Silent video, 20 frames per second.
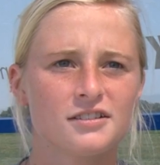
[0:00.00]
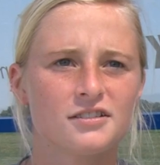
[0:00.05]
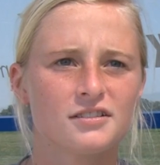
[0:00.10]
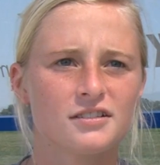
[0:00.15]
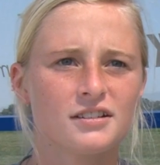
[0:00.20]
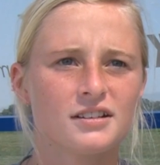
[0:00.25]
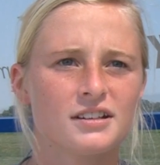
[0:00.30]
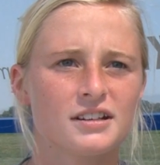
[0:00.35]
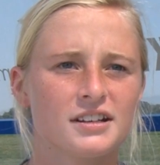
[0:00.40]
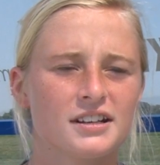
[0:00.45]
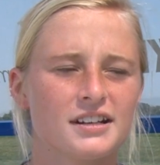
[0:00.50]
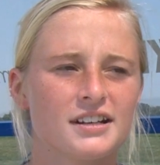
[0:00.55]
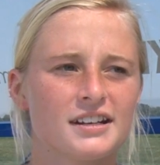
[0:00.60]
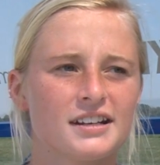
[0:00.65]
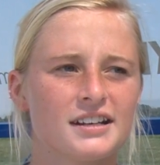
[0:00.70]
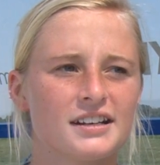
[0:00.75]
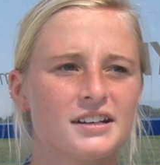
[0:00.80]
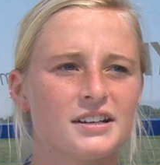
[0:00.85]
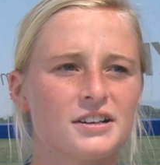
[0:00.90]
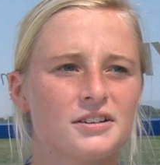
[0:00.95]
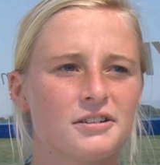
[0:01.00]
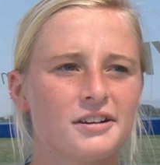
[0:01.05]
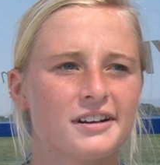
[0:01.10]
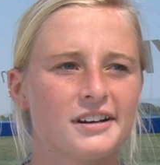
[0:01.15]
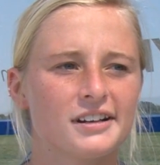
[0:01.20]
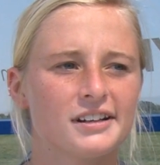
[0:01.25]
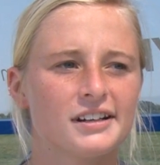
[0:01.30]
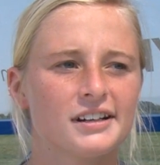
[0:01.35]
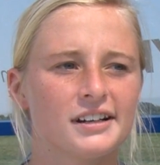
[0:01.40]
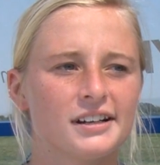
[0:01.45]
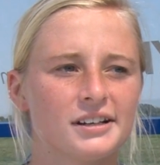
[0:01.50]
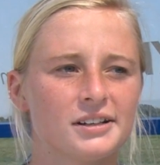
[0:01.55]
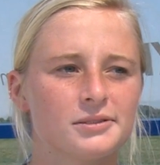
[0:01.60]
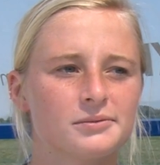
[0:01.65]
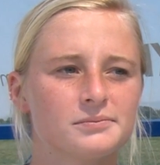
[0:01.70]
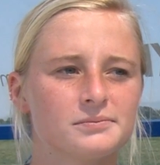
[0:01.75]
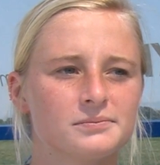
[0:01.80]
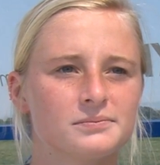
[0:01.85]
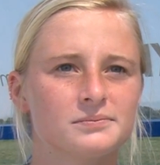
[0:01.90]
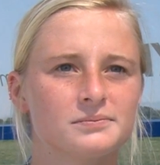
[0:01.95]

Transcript: Why? Um, you feel um, like